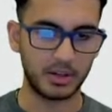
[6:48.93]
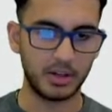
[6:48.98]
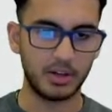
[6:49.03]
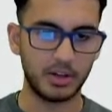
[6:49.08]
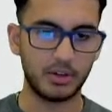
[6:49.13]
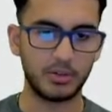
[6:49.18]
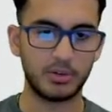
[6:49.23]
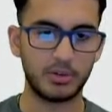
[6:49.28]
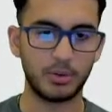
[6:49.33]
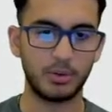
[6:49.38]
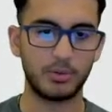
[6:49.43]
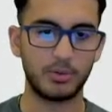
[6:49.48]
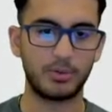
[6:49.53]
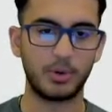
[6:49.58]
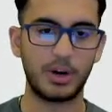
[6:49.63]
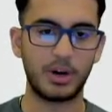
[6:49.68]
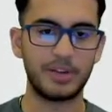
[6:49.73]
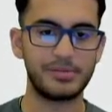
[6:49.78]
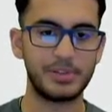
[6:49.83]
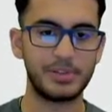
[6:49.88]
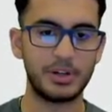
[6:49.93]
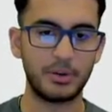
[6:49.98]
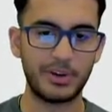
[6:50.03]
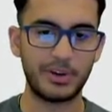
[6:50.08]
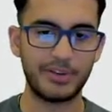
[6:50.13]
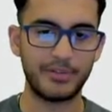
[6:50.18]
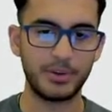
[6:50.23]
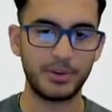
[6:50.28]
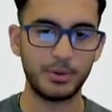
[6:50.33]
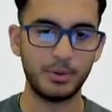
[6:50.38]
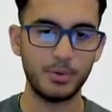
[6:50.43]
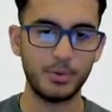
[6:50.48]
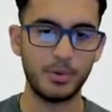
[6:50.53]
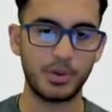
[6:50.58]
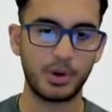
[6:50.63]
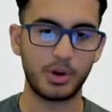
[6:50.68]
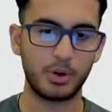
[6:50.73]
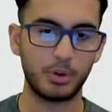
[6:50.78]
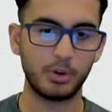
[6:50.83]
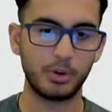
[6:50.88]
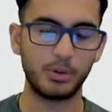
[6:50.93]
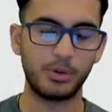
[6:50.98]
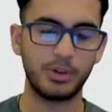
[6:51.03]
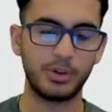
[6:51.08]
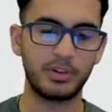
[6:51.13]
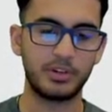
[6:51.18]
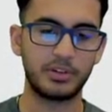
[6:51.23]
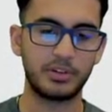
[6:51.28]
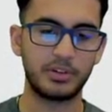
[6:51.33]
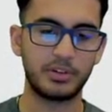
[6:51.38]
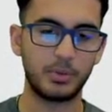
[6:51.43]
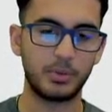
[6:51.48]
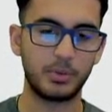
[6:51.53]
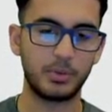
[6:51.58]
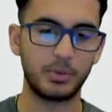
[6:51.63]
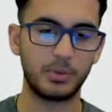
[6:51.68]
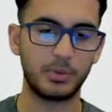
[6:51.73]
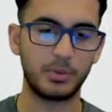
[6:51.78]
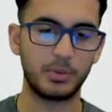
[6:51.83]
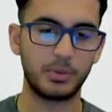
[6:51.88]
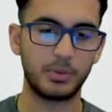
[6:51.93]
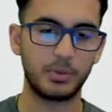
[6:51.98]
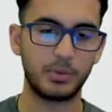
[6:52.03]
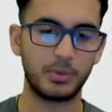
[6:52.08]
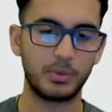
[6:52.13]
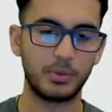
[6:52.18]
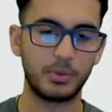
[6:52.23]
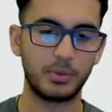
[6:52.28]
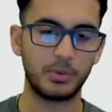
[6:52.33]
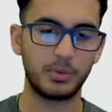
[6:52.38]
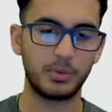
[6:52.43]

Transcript: So for every review, they're all going to start with the integer 1.